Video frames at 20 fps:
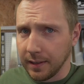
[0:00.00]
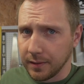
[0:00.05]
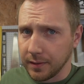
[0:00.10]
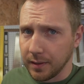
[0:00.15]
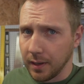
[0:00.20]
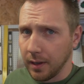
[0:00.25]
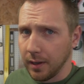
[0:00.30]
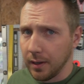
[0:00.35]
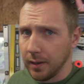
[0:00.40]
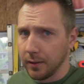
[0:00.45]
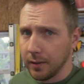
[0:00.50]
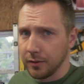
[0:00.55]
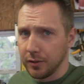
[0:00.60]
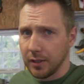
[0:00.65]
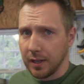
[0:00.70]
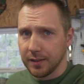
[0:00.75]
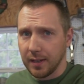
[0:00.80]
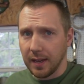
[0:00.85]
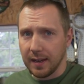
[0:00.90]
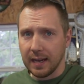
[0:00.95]
So
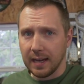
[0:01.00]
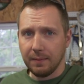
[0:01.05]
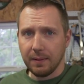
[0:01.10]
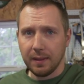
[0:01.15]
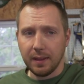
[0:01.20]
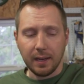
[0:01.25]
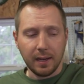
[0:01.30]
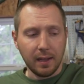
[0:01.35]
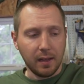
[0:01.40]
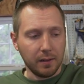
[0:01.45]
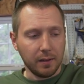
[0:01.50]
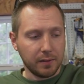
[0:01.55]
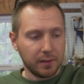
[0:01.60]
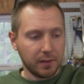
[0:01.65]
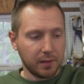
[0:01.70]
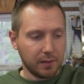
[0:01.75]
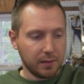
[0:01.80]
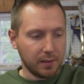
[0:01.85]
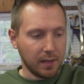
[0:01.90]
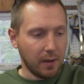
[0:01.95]
just like everything
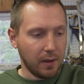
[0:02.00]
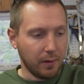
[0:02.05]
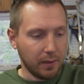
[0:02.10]
else that